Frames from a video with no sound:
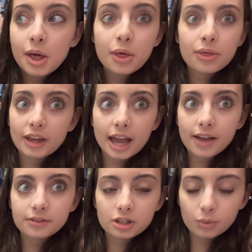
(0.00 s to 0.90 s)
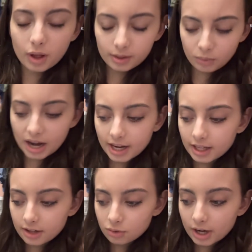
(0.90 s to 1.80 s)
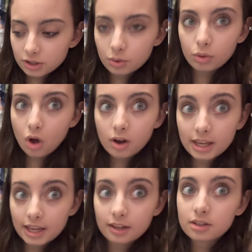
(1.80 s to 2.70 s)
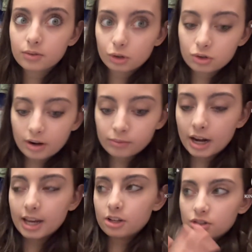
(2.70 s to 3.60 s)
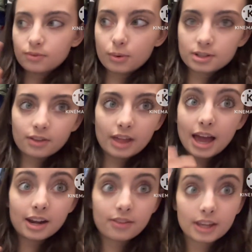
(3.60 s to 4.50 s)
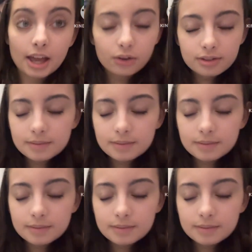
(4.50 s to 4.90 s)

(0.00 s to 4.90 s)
thing I have to do while I'm writing, and I try to lock into first draft writing and just focus on that and nothing else.